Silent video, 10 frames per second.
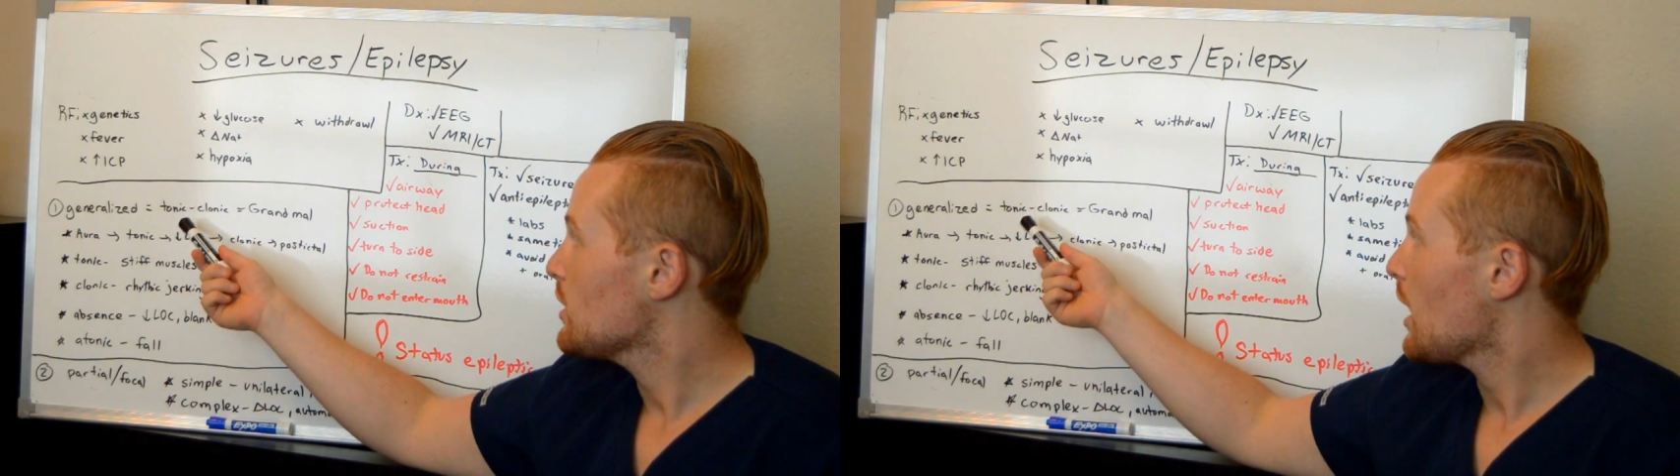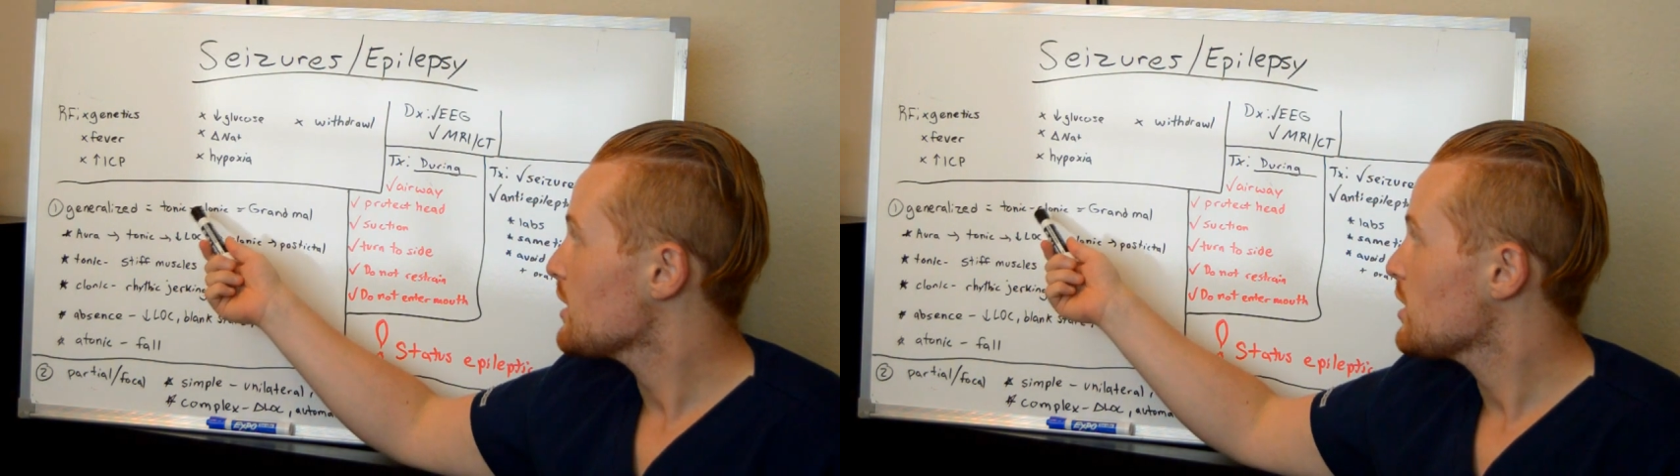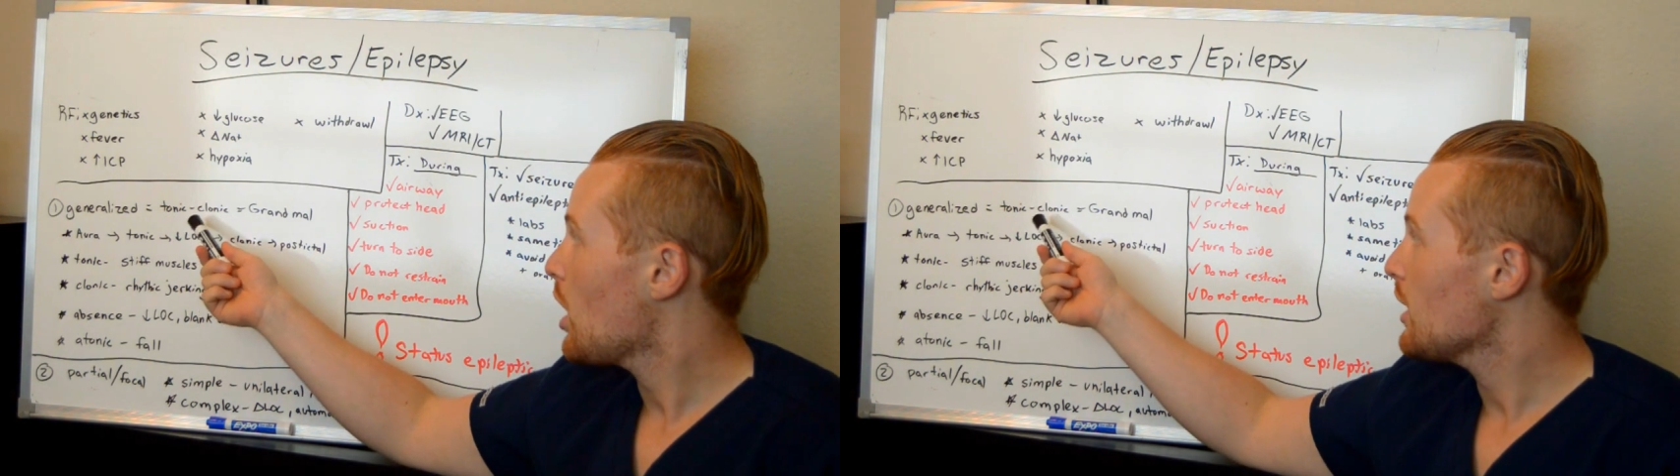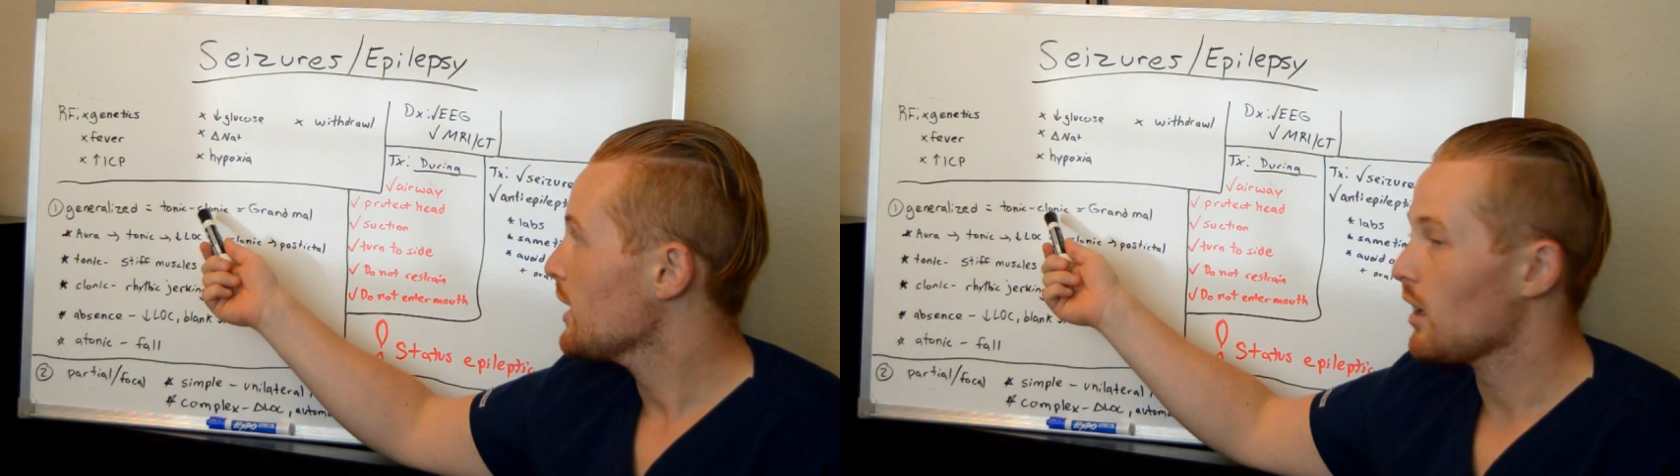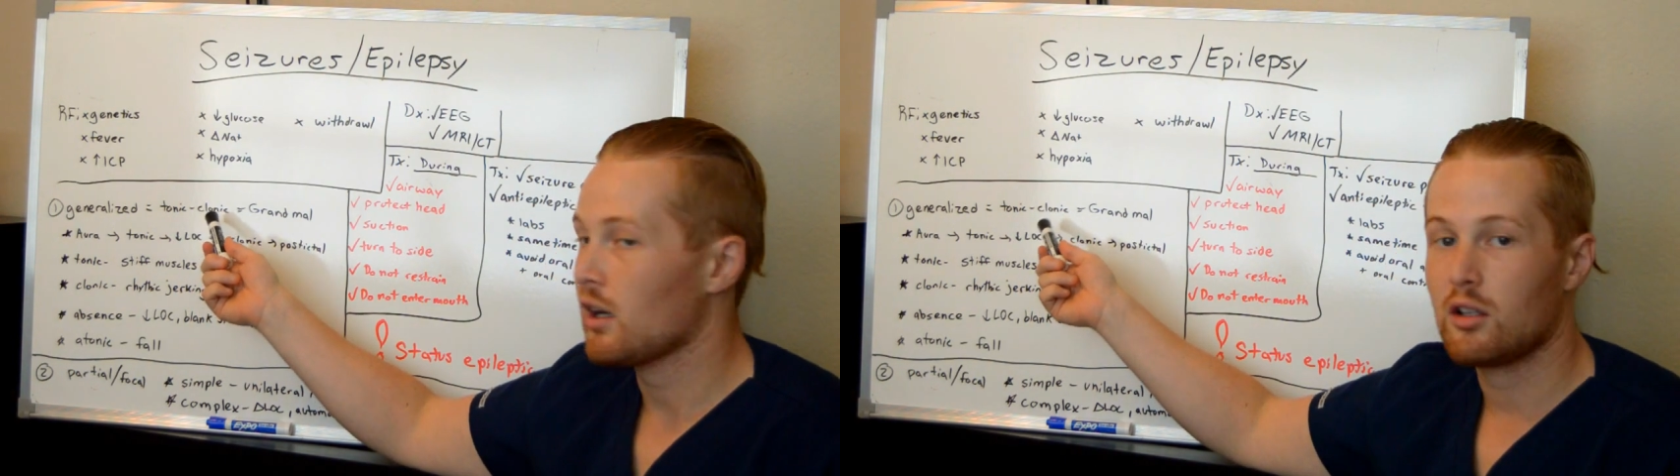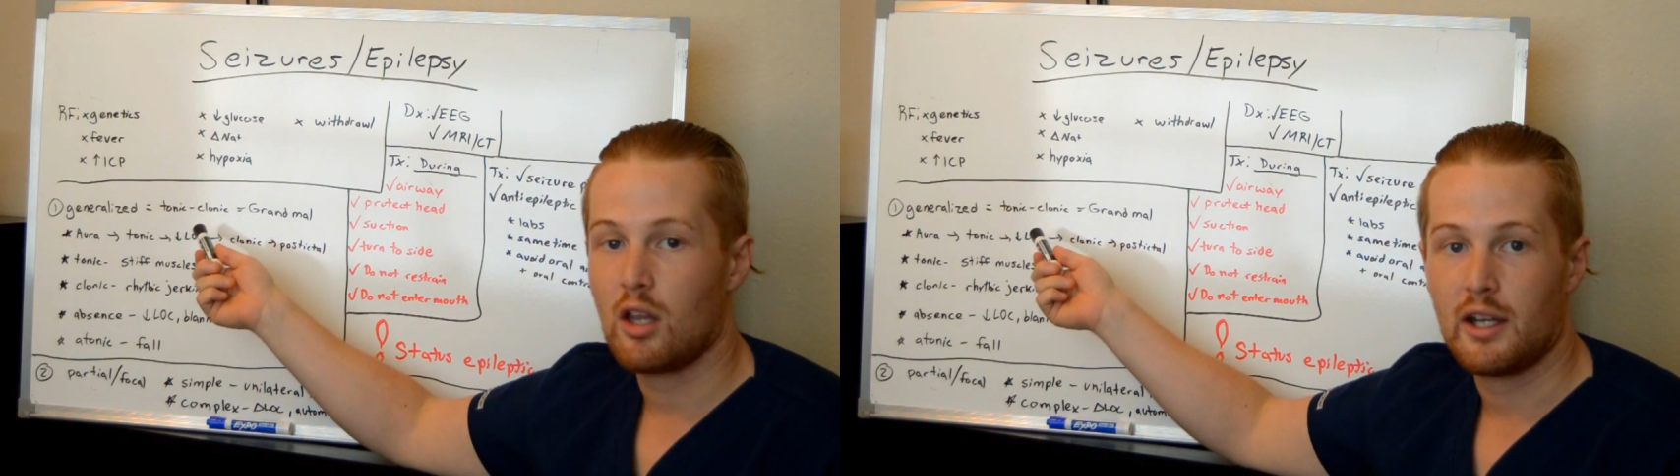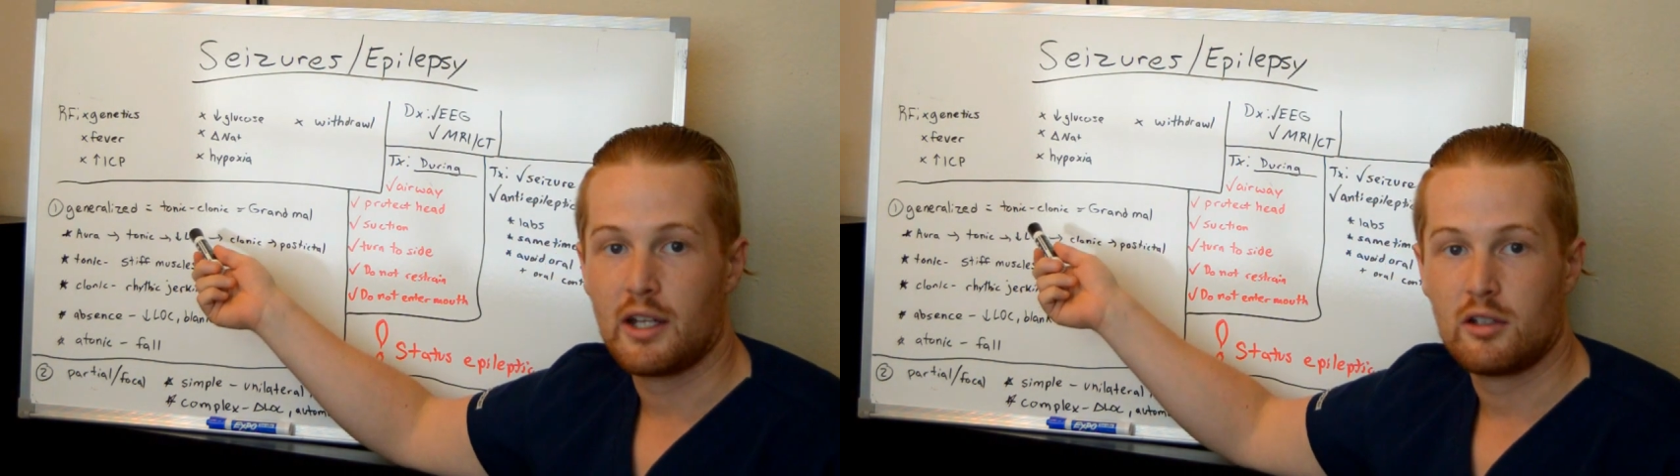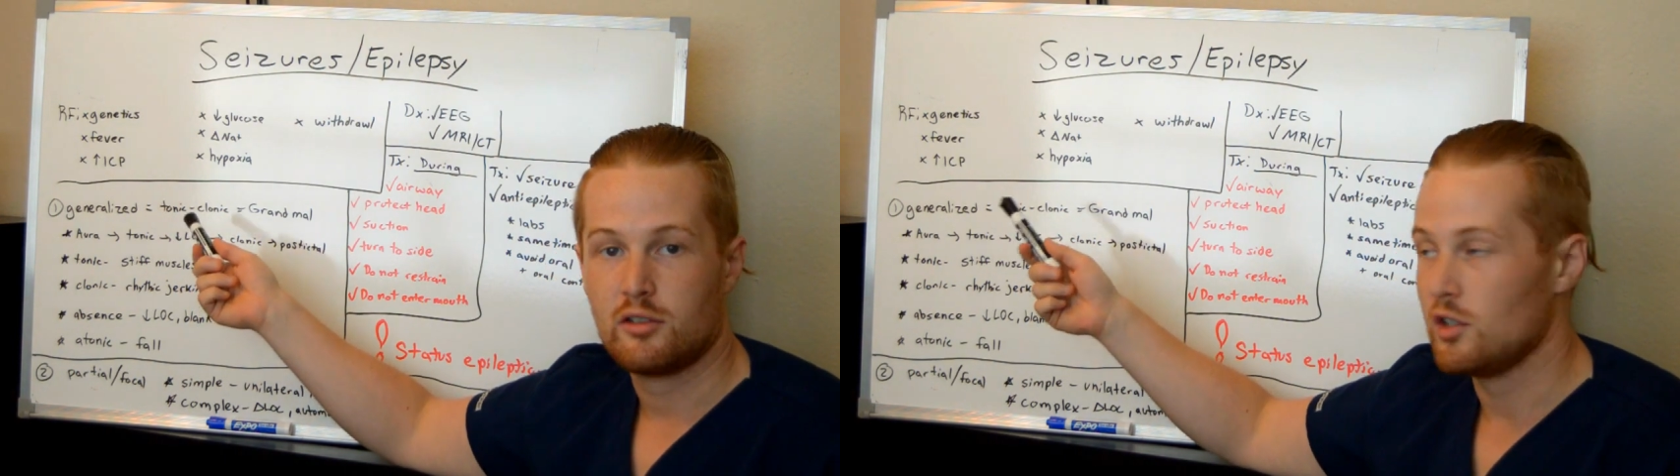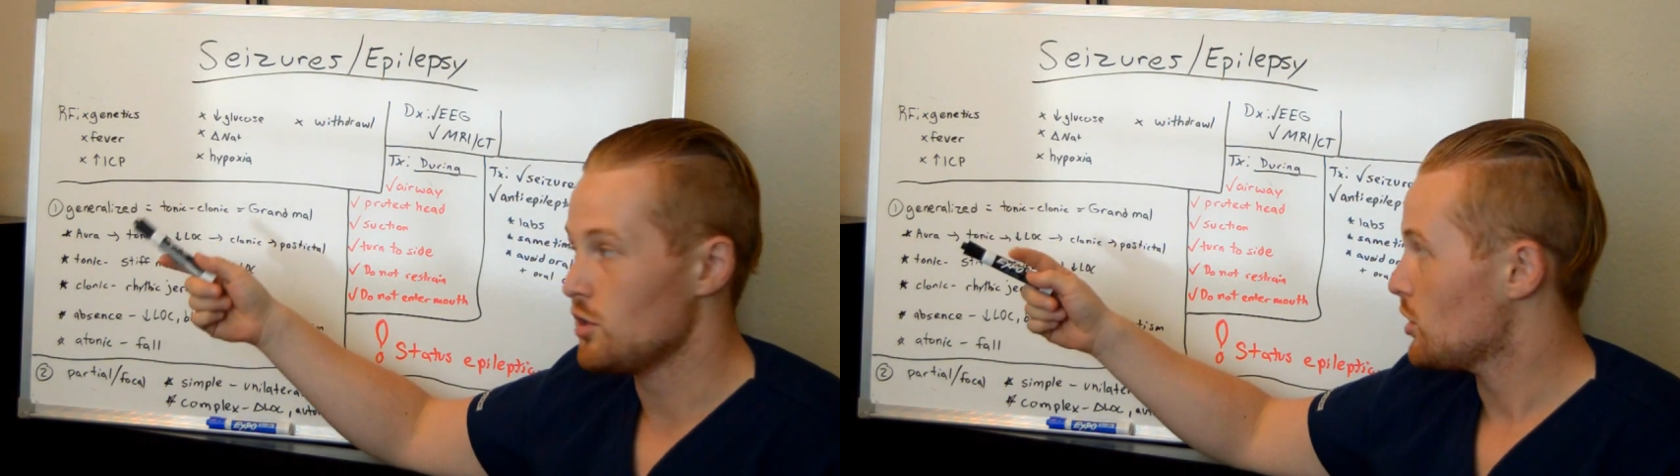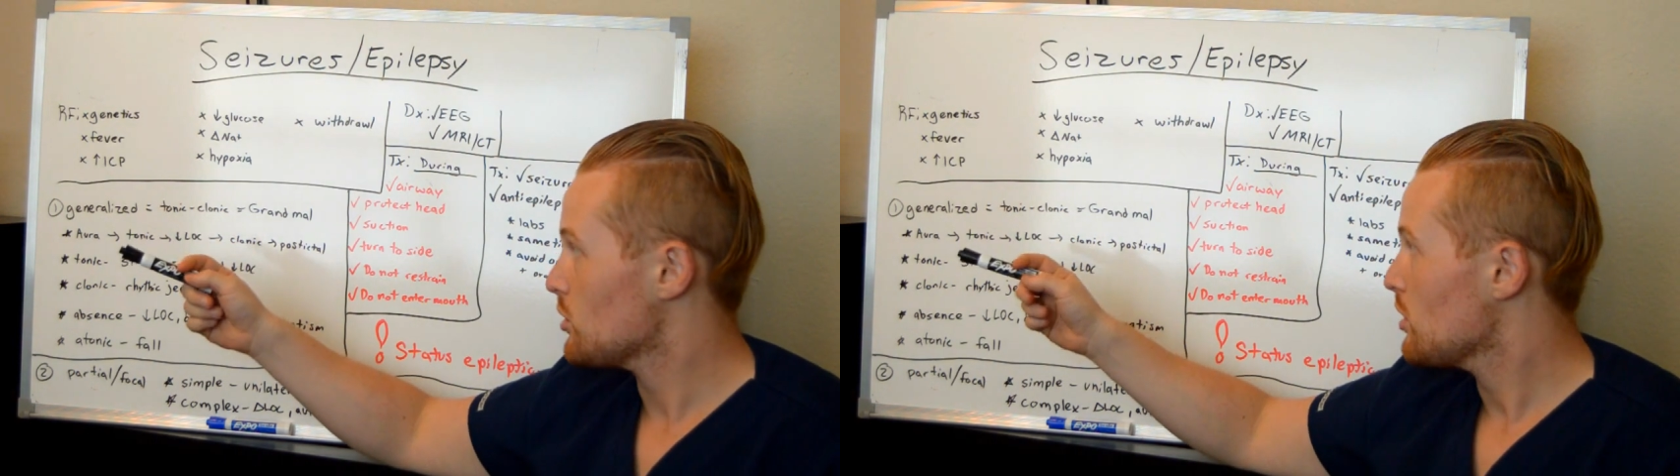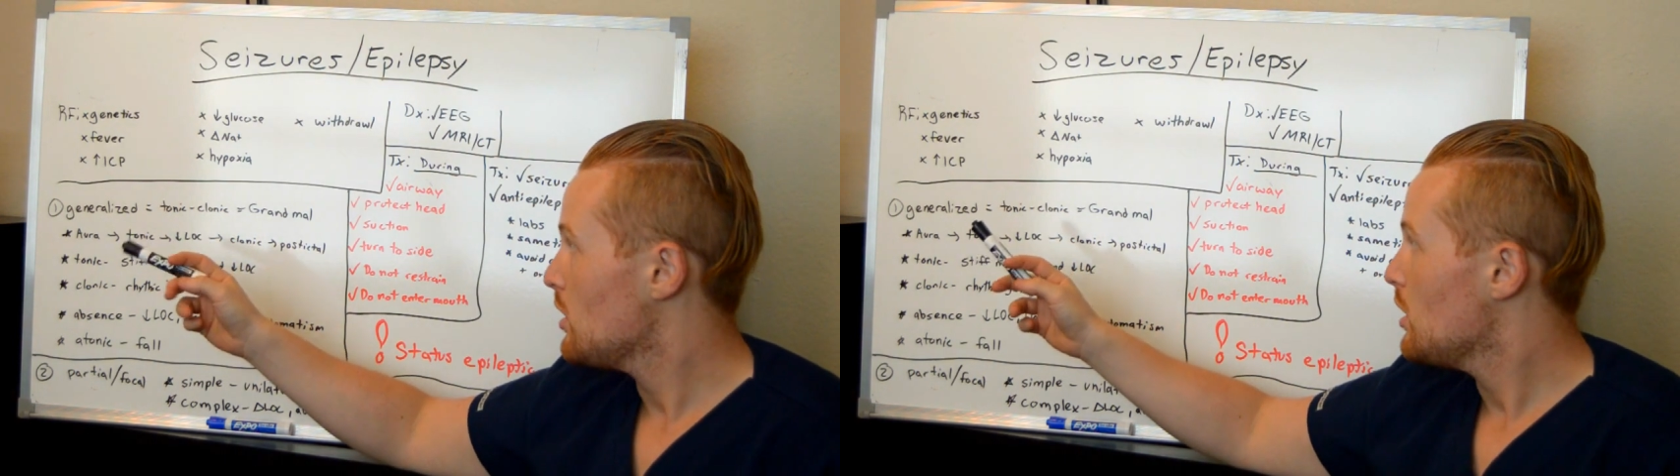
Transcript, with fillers: got tonic-clonic seizures.